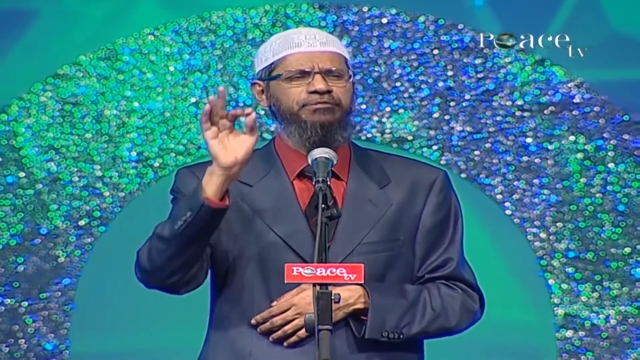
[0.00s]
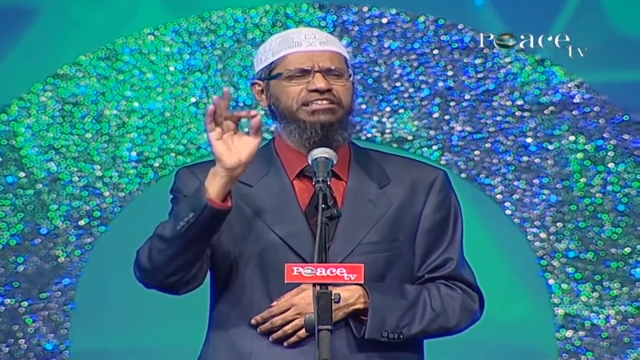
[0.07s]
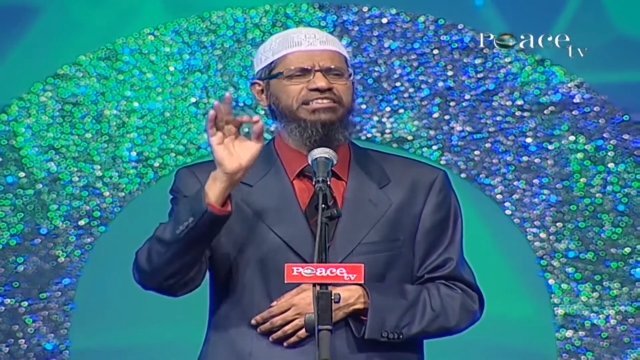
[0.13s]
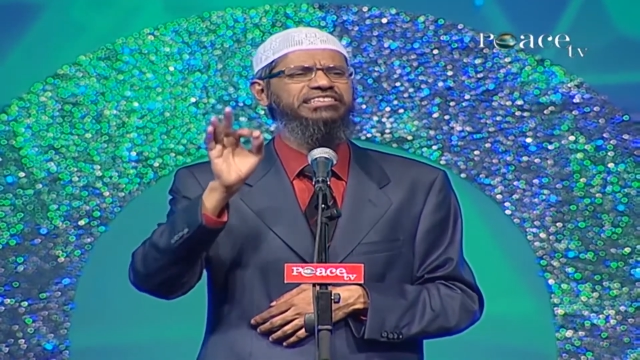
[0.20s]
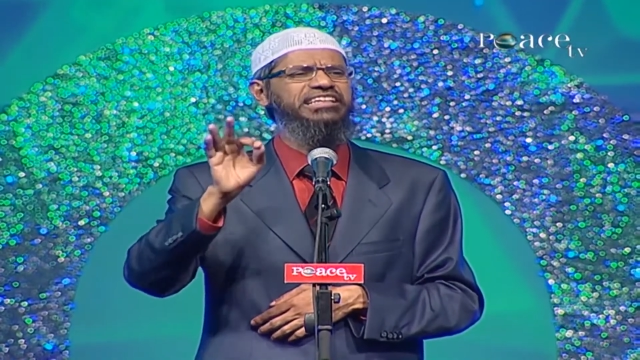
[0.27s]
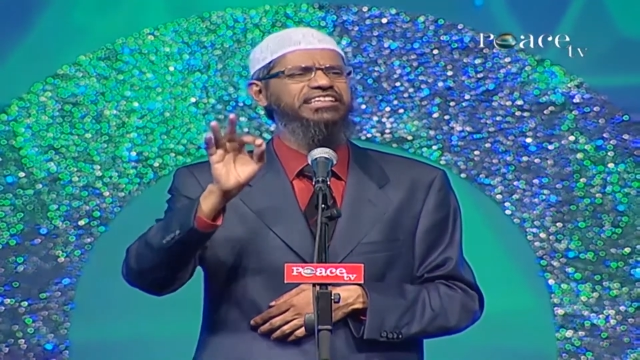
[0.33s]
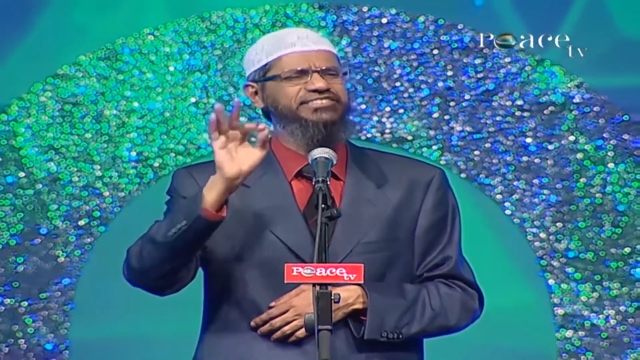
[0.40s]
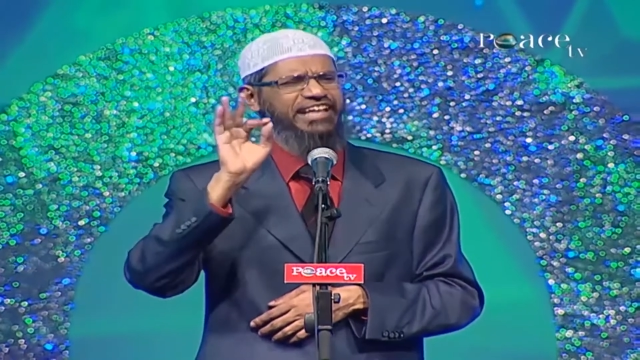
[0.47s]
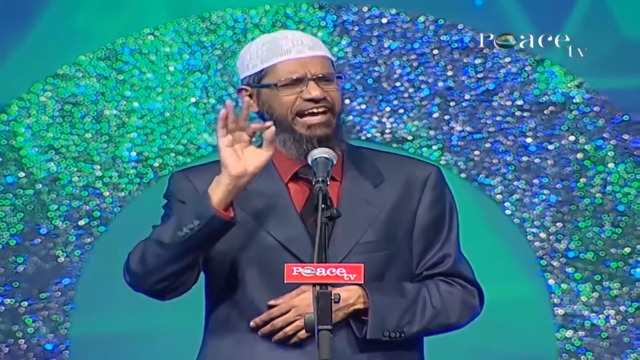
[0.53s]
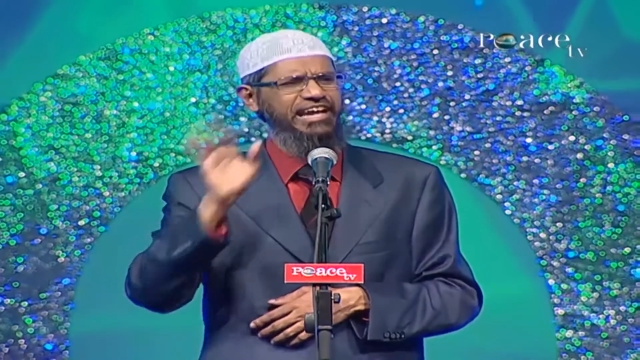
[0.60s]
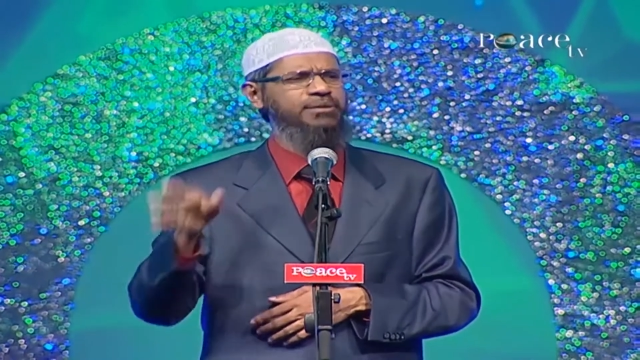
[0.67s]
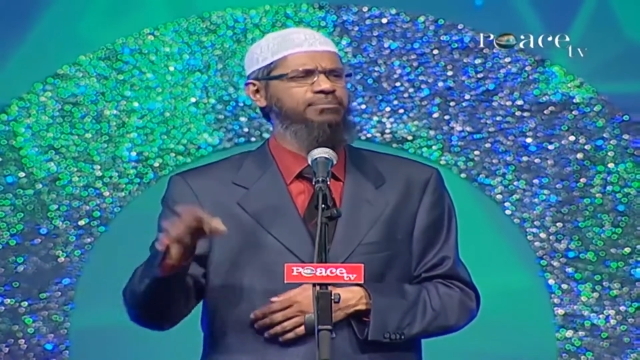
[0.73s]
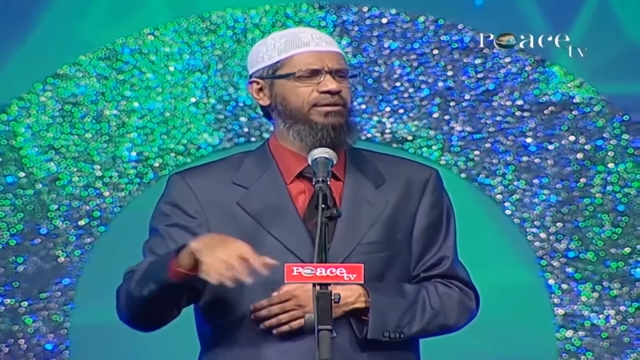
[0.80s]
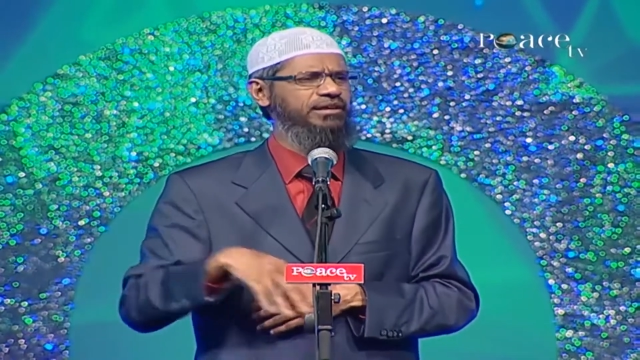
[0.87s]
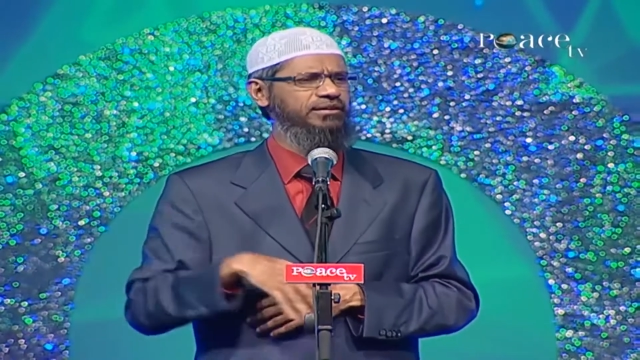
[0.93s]
filthiest
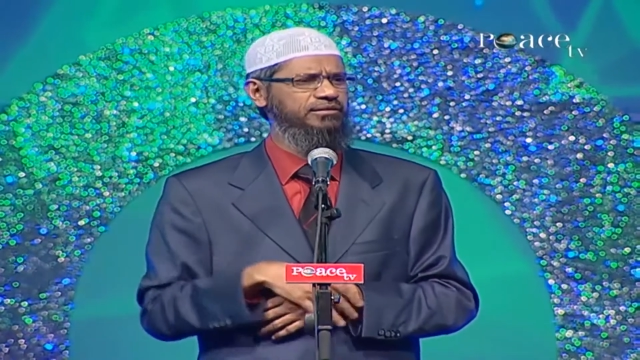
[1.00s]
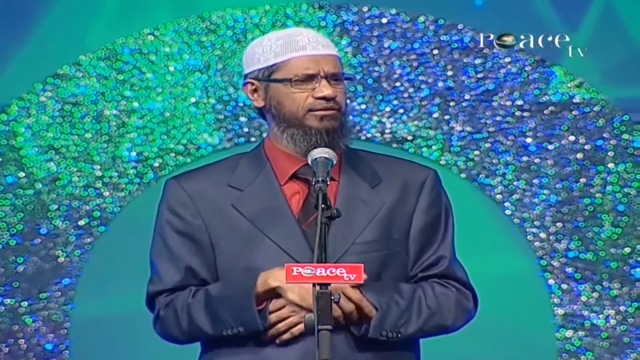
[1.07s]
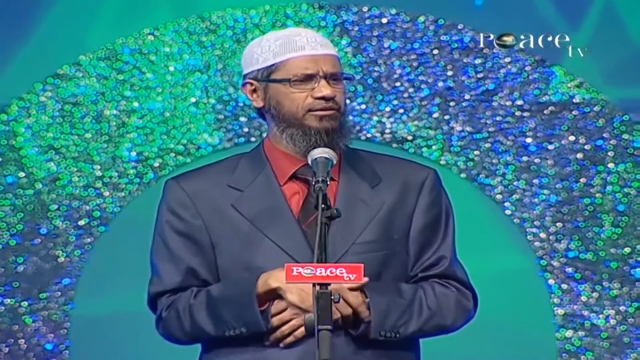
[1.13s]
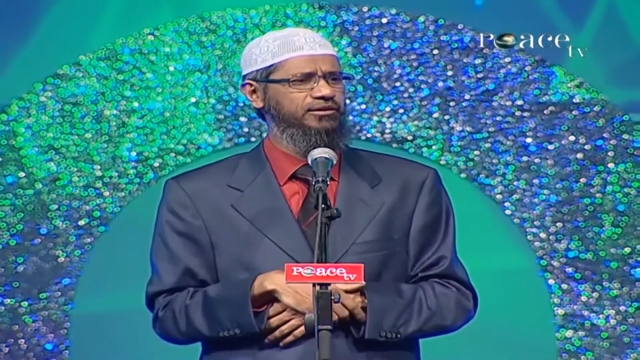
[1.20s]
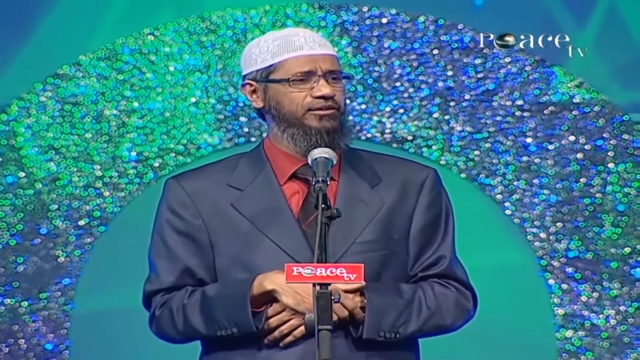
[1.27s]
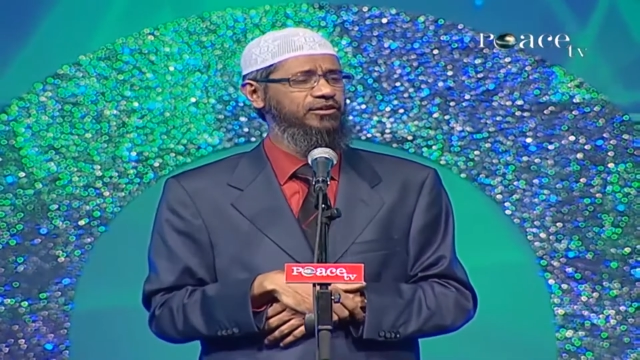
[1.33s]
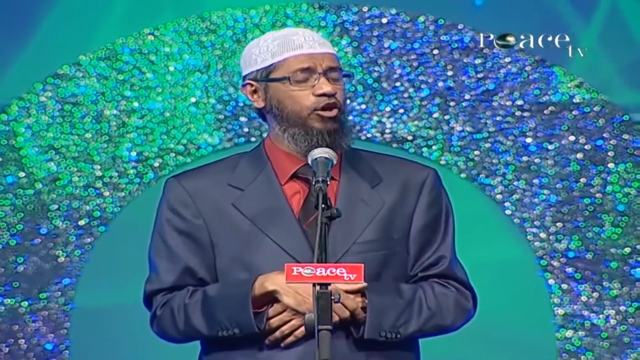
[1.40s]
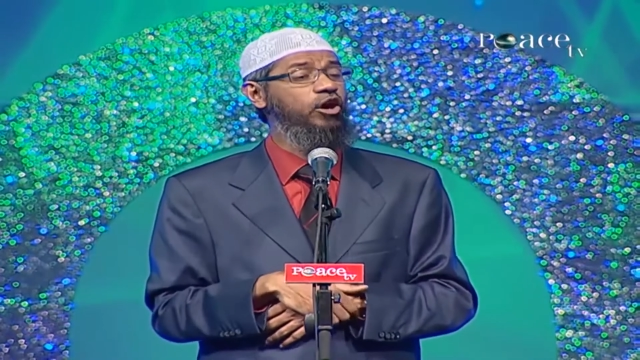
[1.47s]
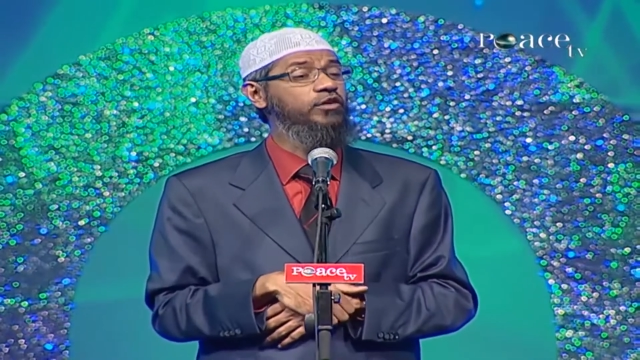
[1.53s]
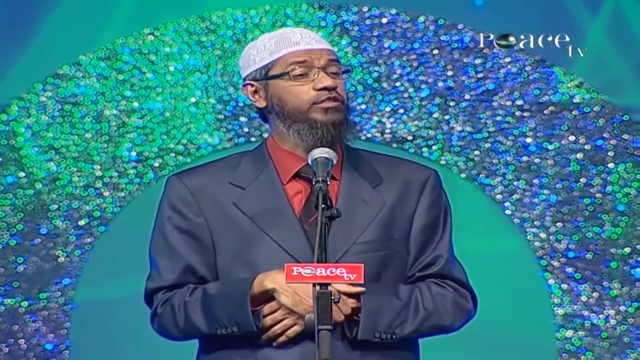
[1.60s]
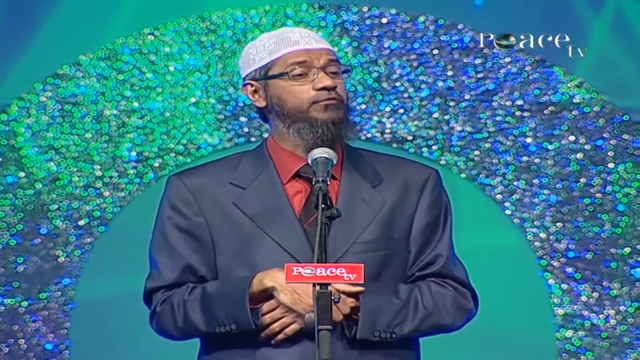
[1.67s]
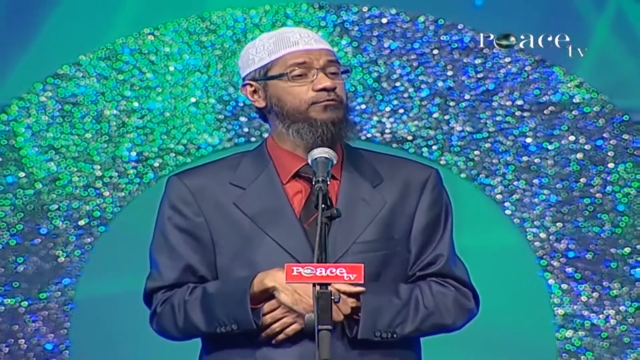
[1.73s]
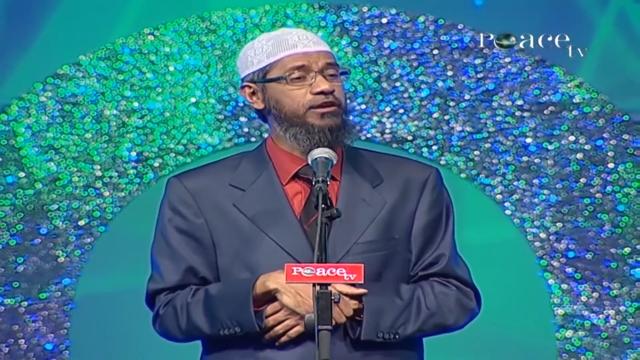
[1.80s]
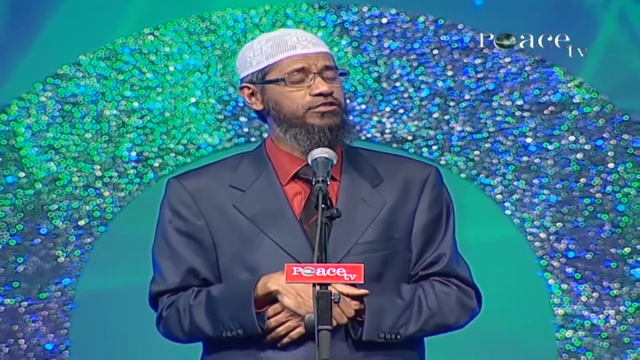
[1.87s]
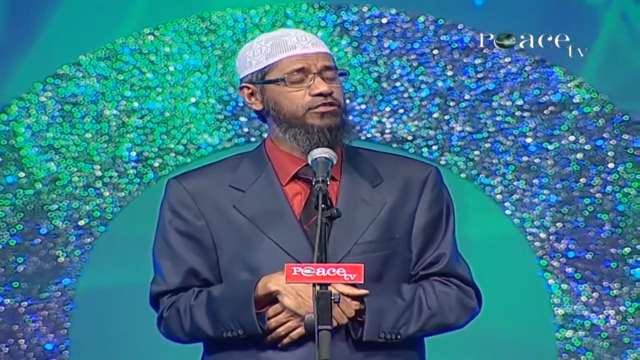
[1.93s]
animals on
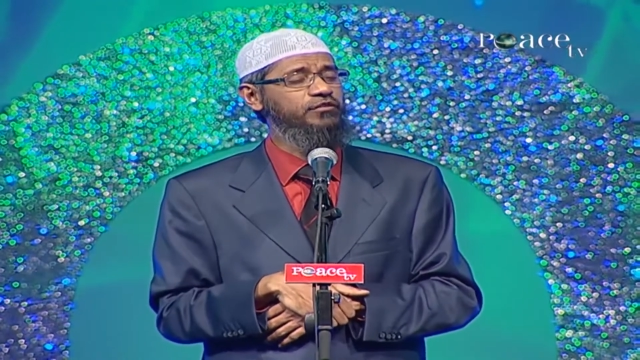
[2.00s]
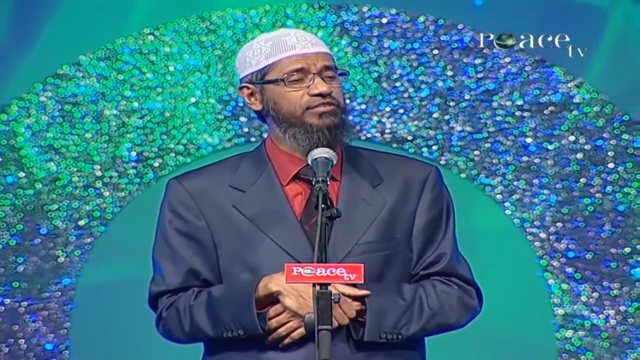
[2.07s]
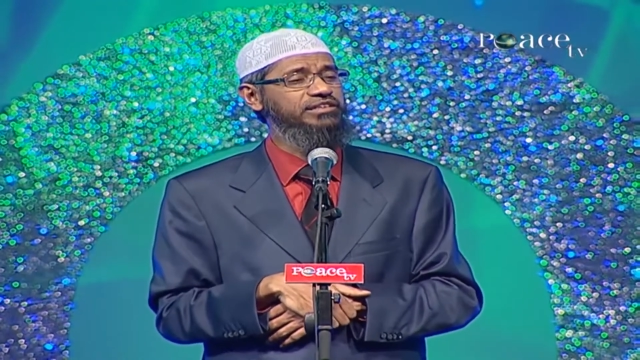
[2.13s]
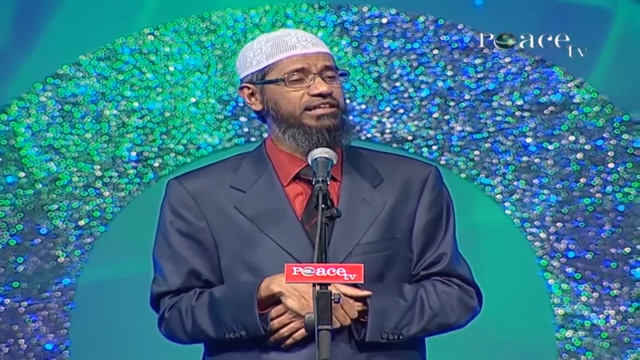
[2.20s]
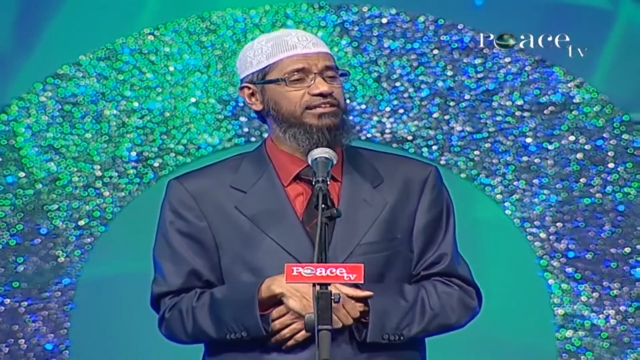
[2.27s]
the face of